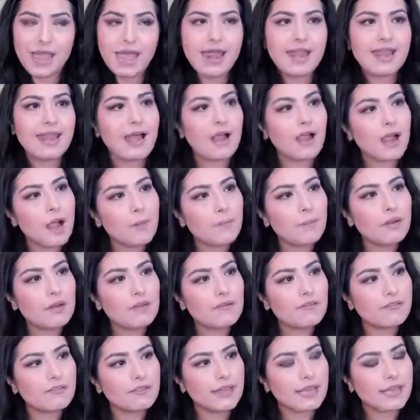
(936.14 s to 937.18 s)
Now, a couple
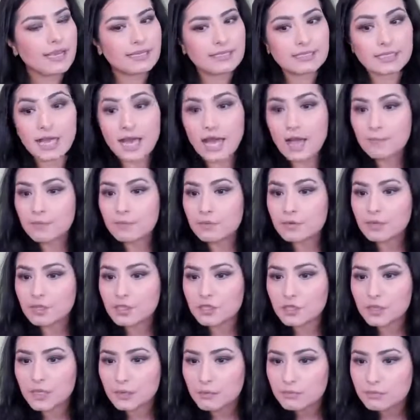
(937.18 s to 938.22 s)
of things. Let
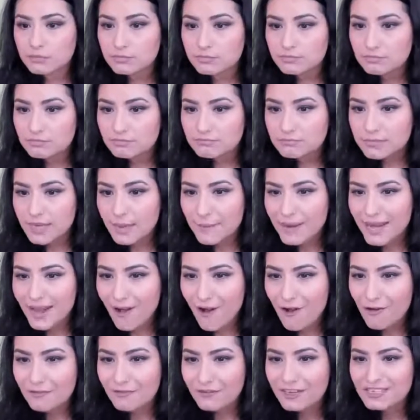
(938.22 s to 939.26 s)
me
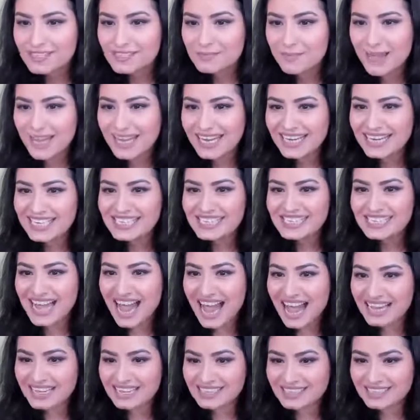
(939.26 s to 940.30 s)
know if it's making
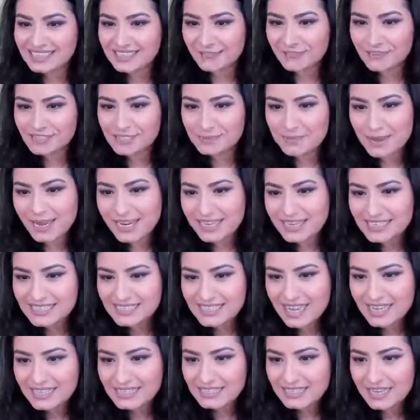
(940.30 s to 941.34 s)
sense. If it's making
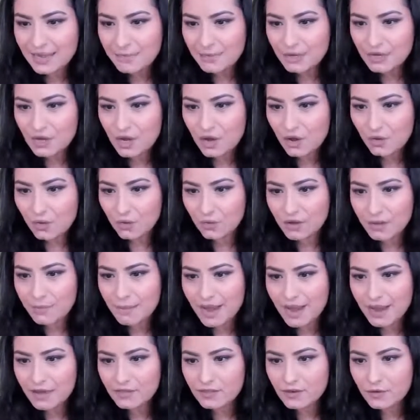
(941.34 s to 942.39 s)
sense, let me know. Am
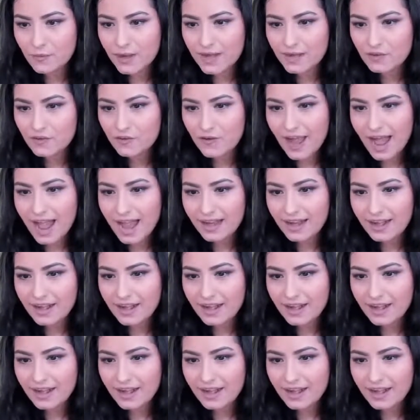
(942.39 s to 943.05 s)
I on the right track?